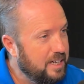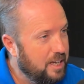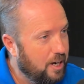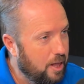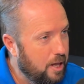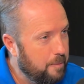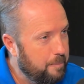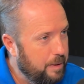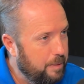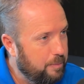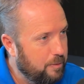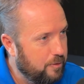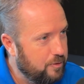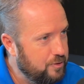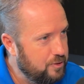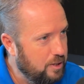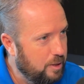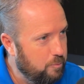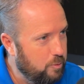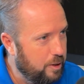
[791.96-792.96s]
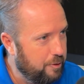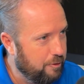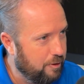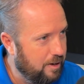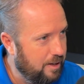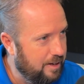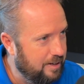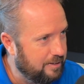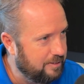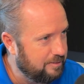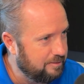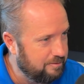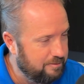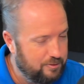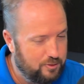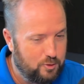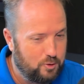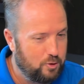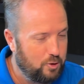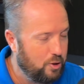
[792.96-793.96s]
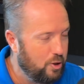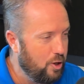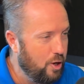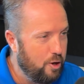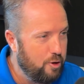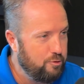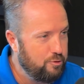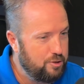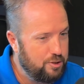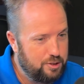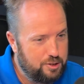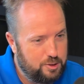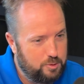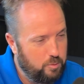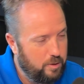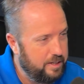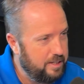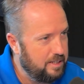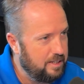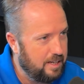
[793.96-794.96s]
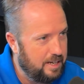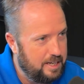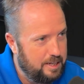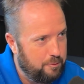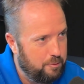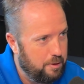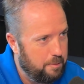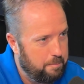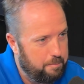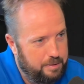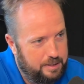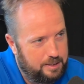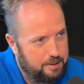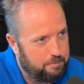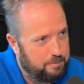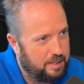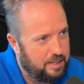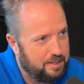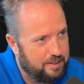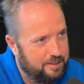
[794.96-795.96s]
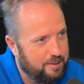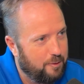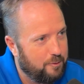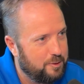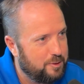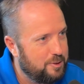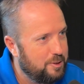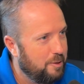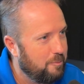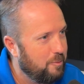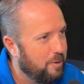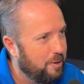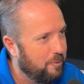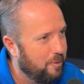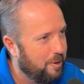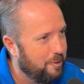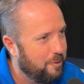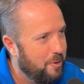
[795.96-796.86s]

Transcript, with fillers: a lot of people in the subway were like, "Who's this sweaty lady with a bib getting on the subway? What